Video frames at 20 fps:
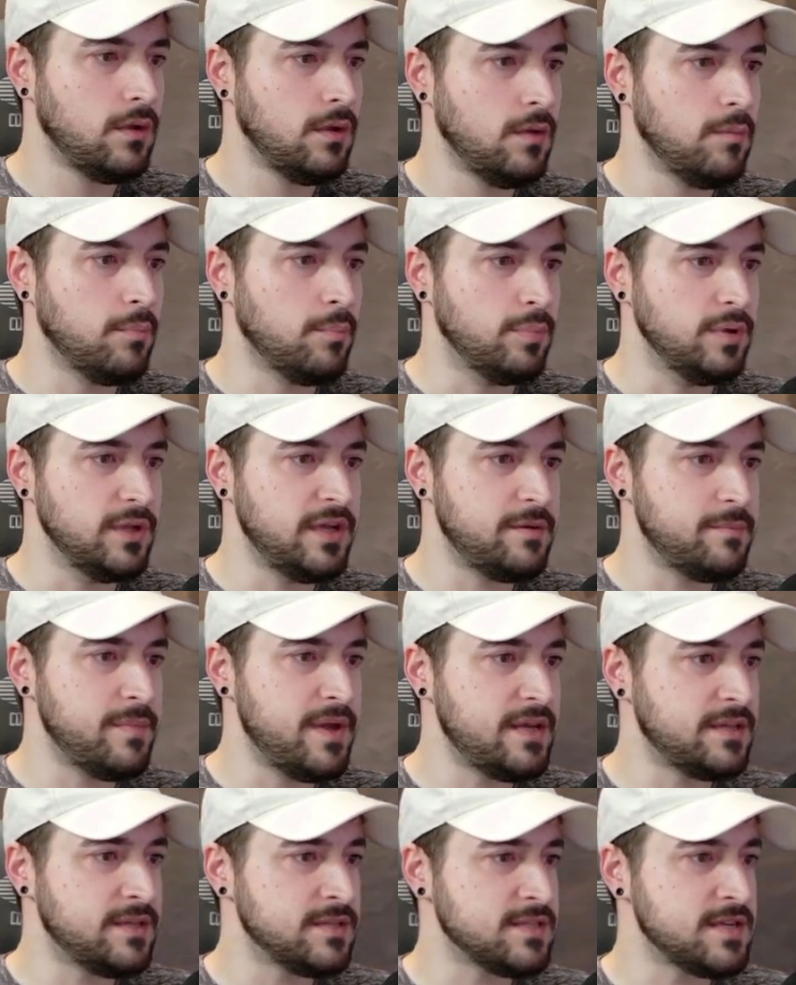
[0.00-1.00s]
Blade
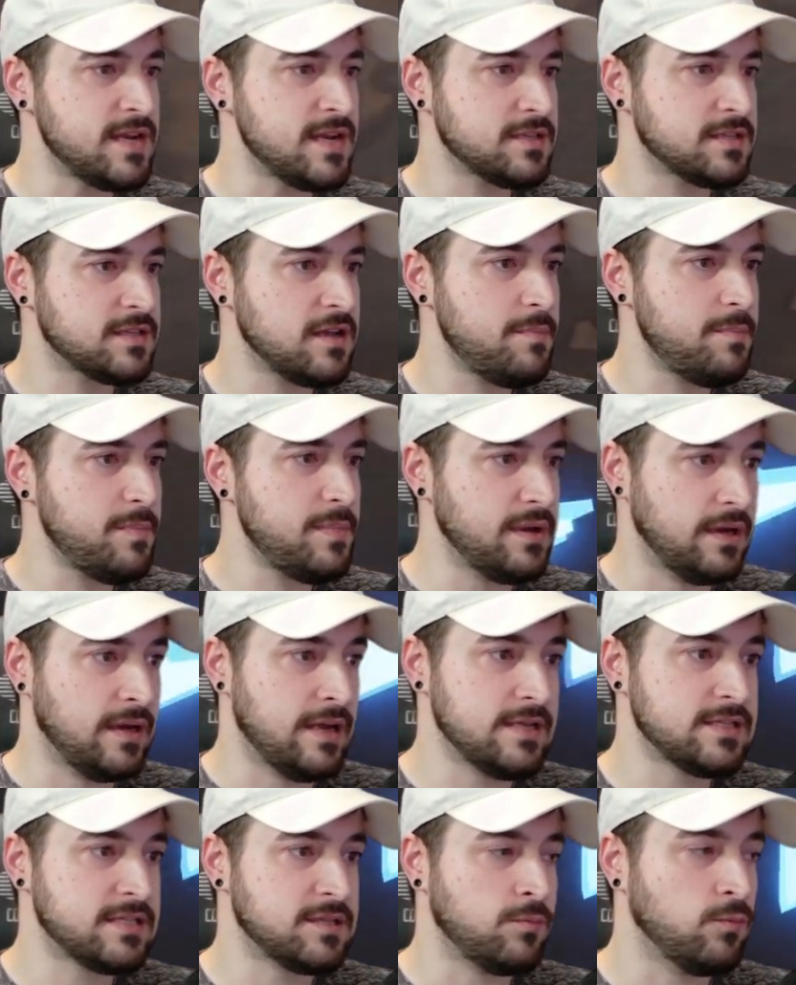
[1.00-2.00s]
Maiden's next up and
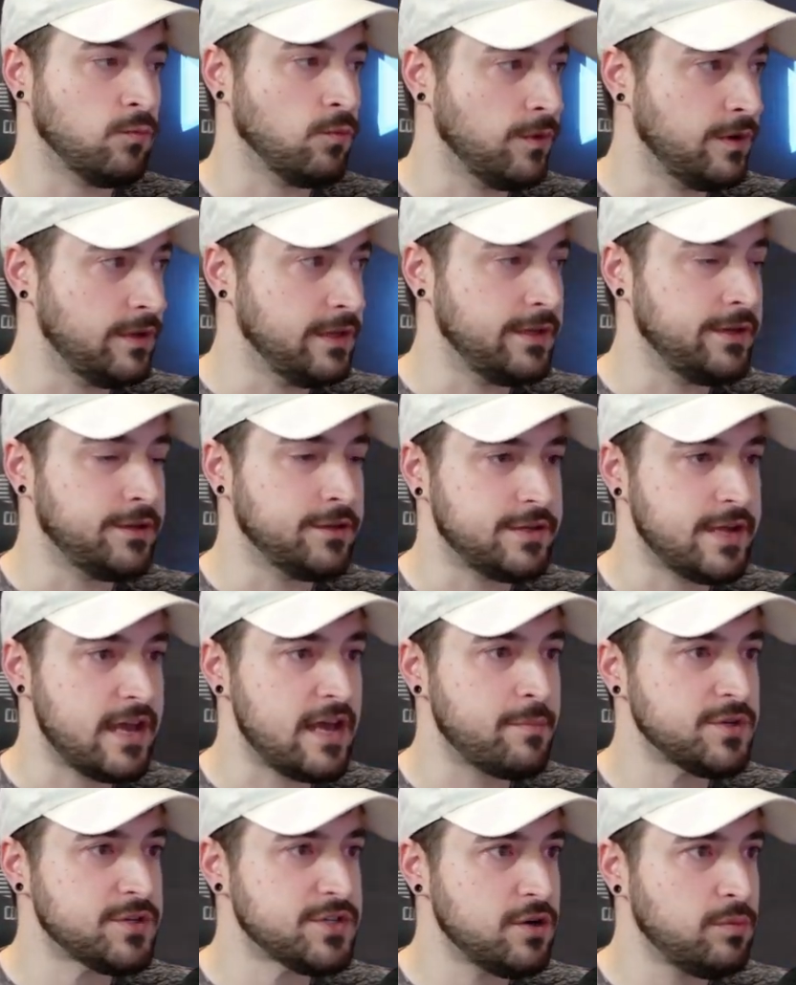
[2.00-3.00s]
has some really good
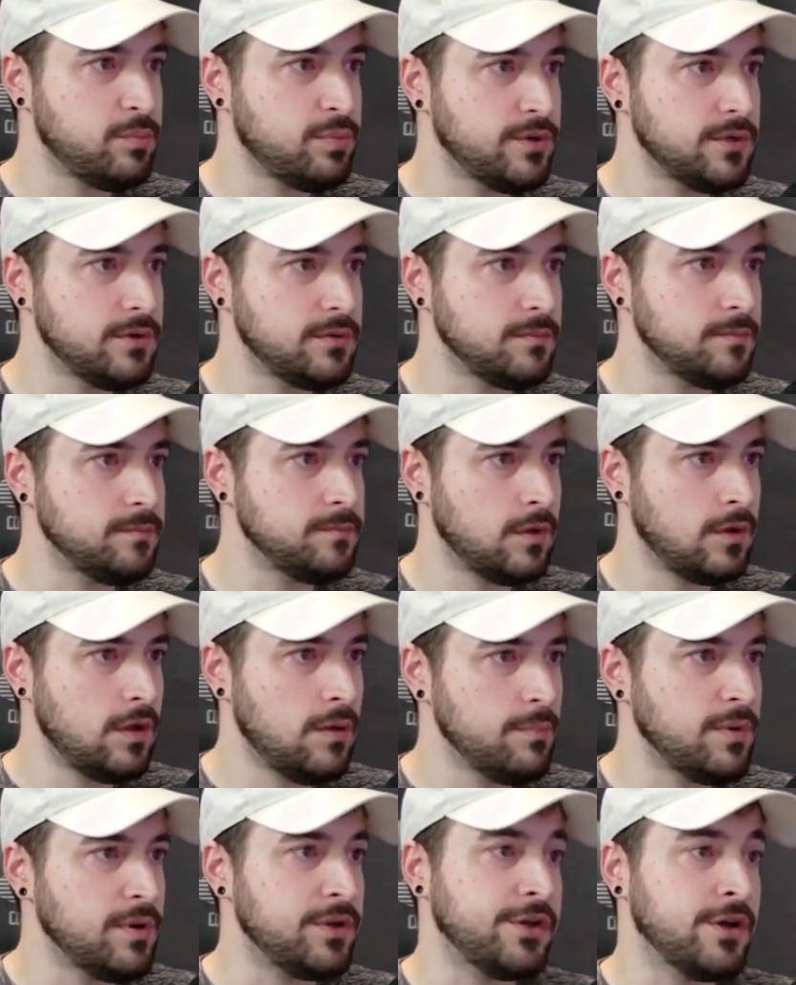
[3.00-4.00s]
damage output,
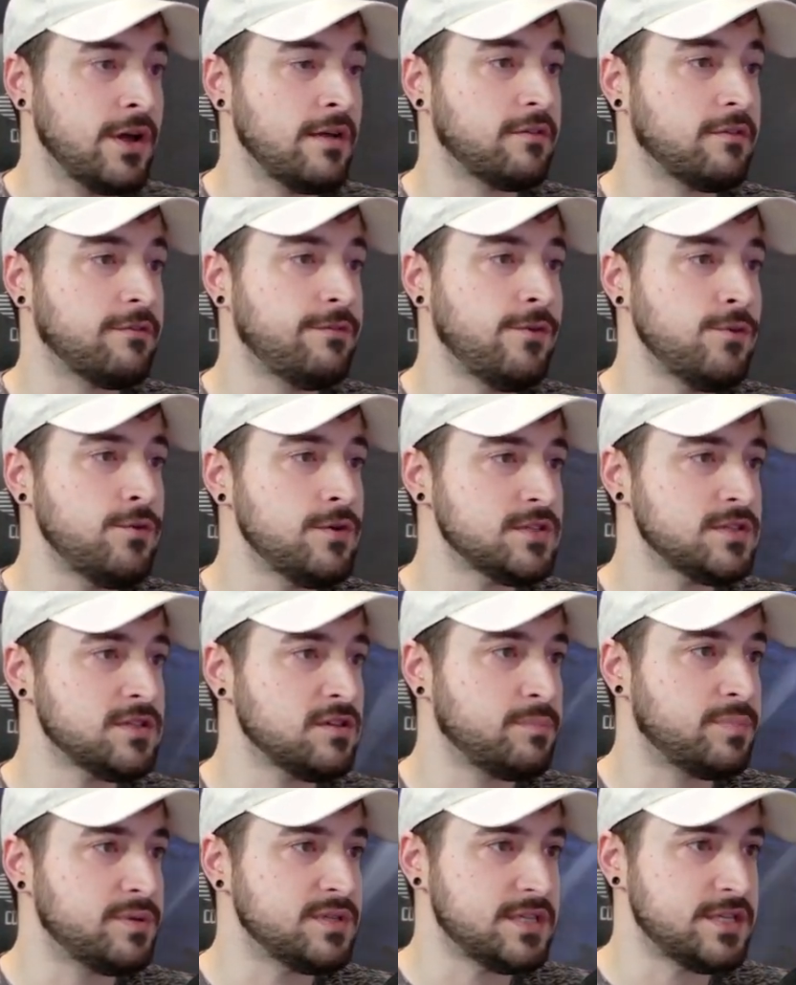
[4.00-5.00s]
but you'll have to focus on
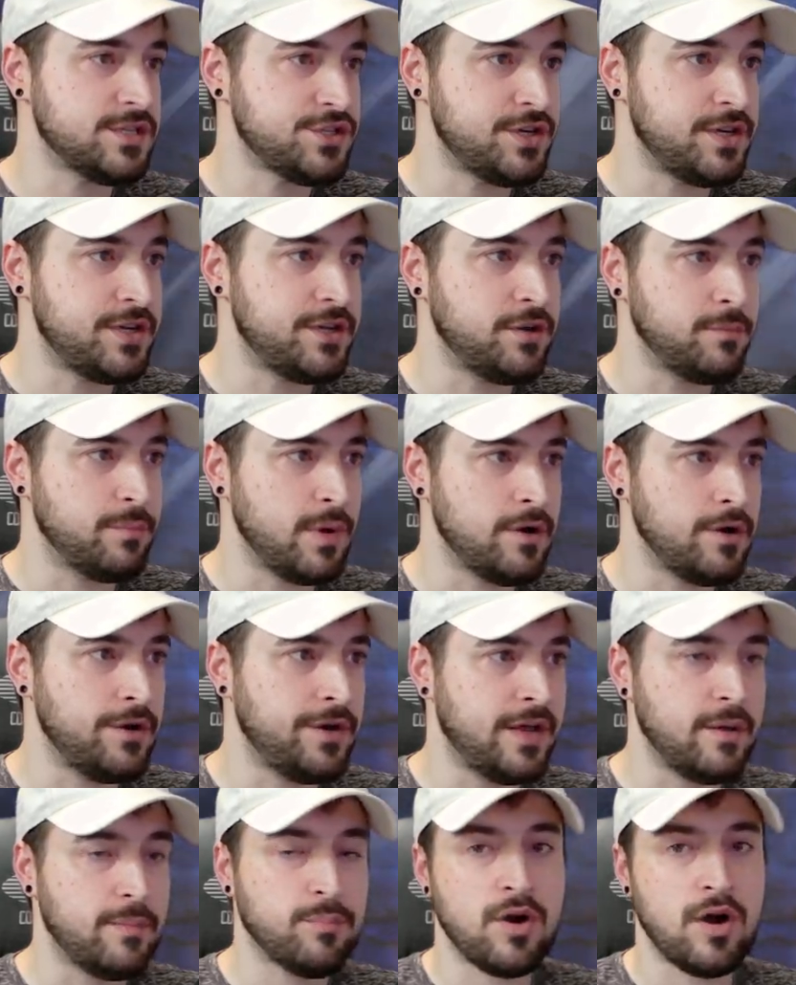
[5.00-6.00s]
positioning your
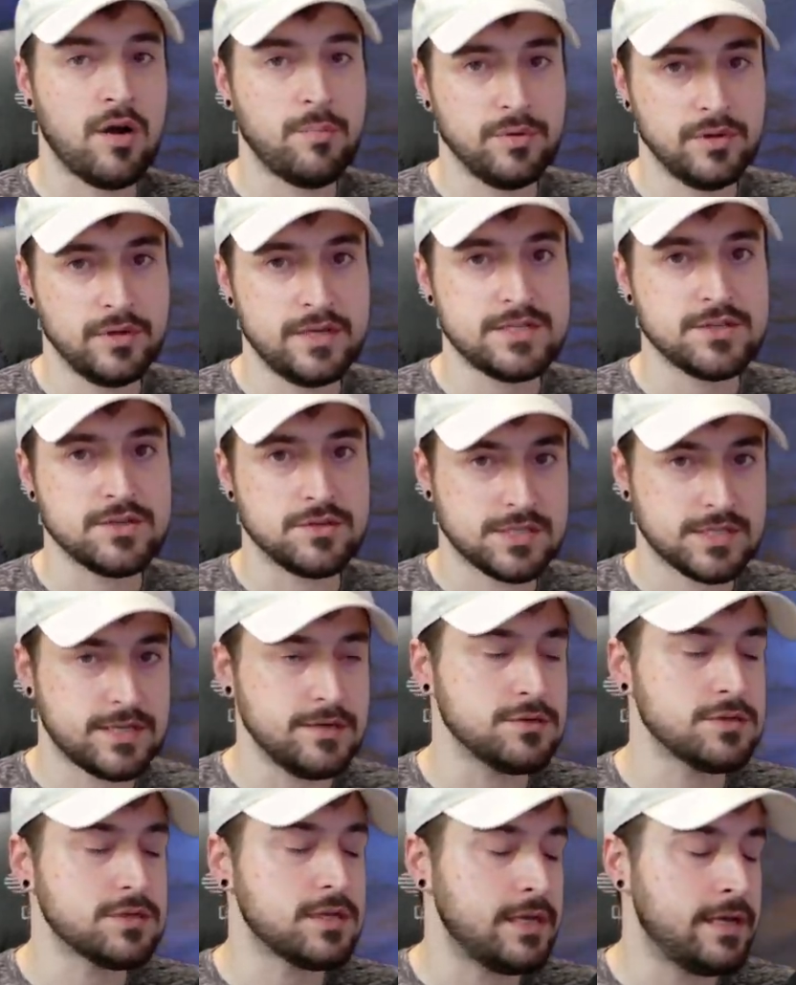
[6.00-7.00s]
marionette properly so the
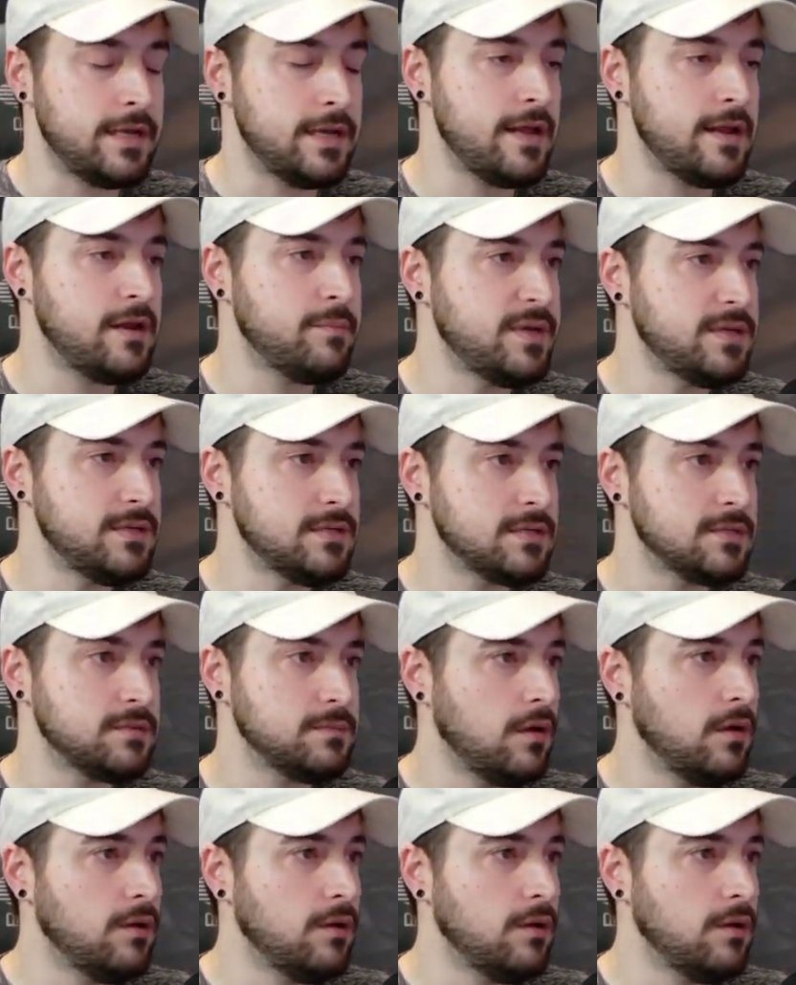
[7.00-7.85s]
skills can hit enemies.